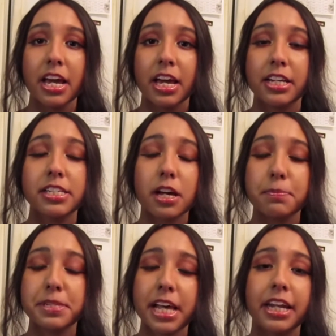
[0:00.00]
it is
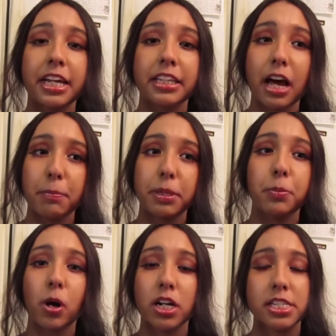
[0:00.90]
upsetting that people
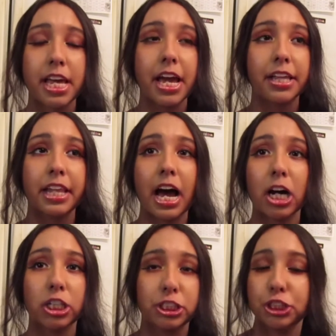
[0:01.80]
are saying that
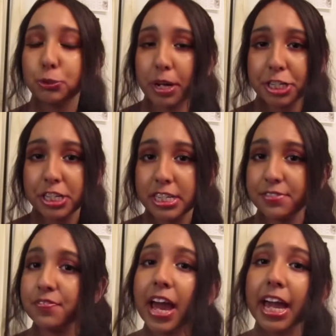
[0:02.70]
her situation is
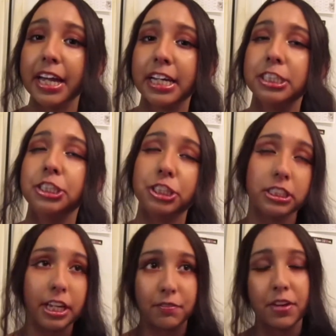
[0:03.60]
fake and she's,
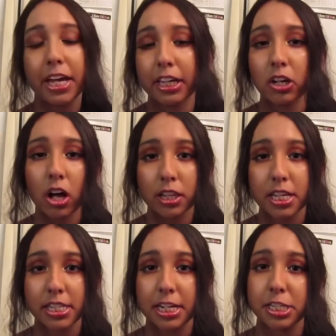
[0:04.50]
like, faking all
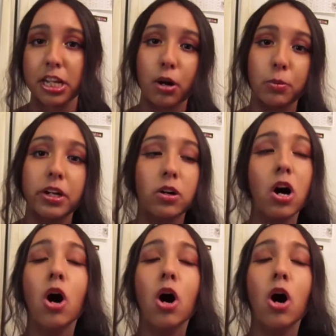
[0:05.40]
this and it's not real,